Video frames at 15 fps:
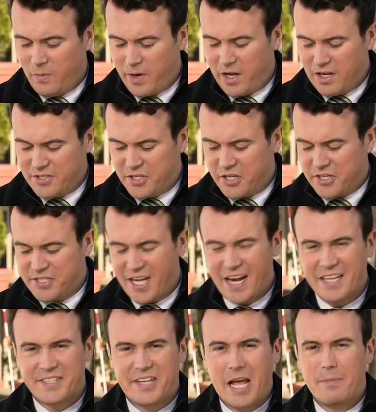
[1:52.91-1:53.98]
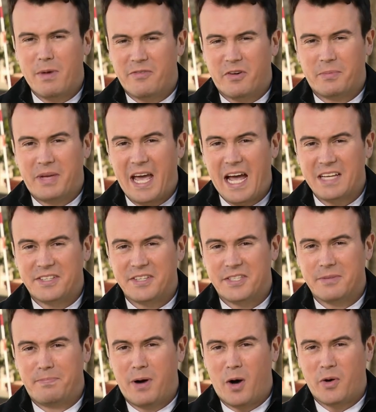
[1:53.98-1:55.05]
We also just got a statement from
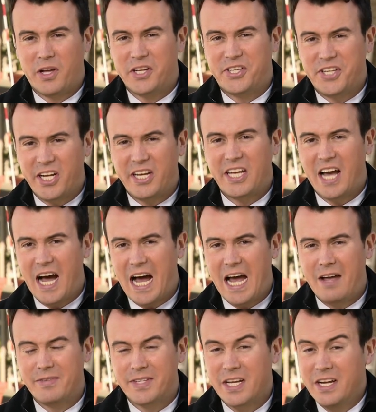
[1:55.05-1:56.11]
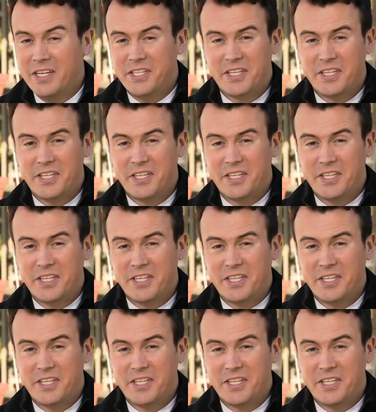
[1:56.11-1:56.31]
Casten's opponent, Jeannie Ives.